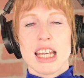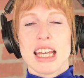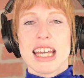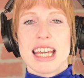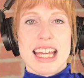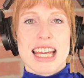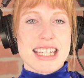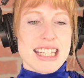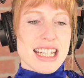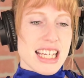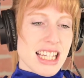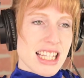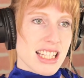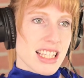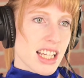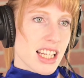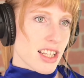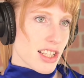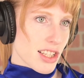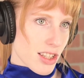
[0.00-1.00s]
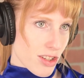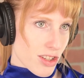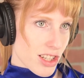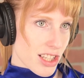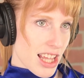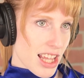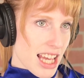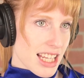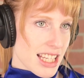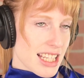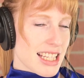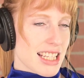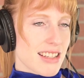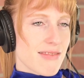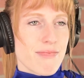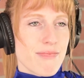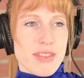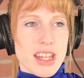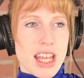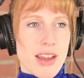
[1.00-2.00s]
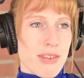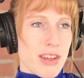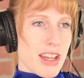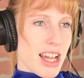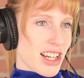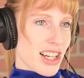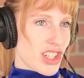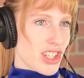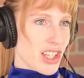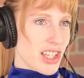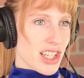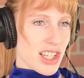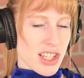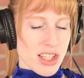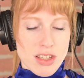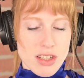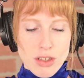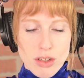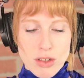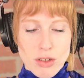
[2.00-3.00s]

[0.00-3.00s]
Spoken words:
It's easy to search this. If you actually just